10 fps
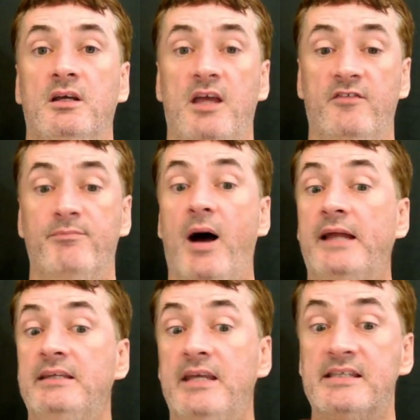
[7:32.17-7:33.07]
If
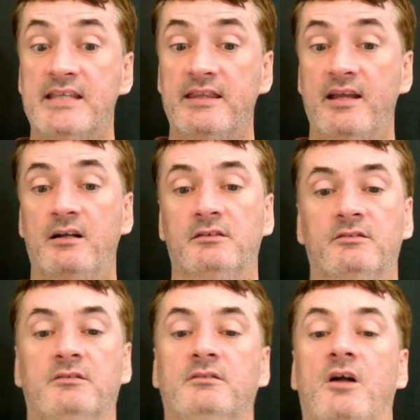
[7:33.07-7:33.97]
Biden gets in there,
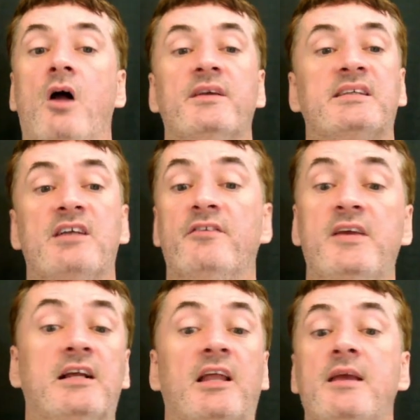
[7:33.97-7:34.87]
all the stuff he
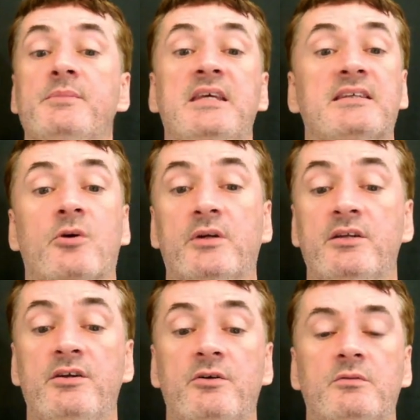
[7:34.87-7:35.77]
claims he's going to
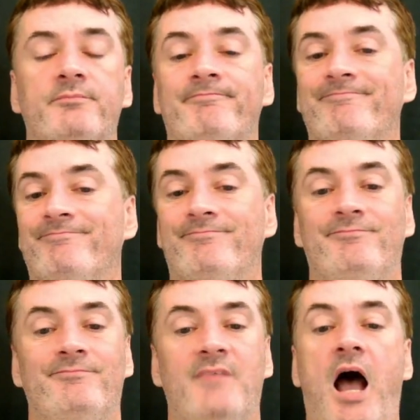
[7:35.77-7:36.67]
do,
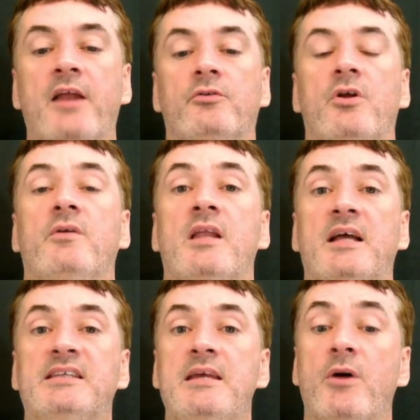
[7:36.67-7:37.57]
I don't know that I
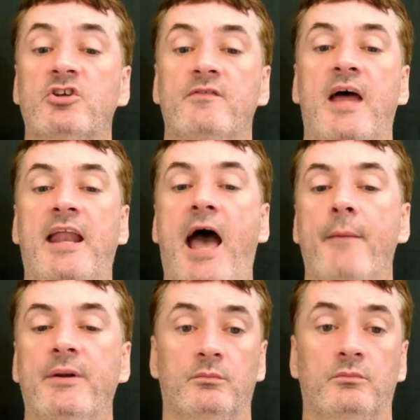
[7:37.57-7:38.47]
see much of that
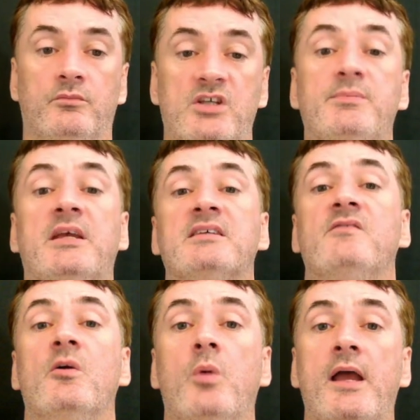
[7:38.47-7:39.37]
happening just because of
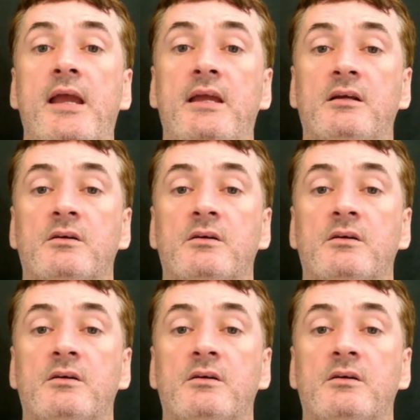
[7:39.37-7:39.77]
the way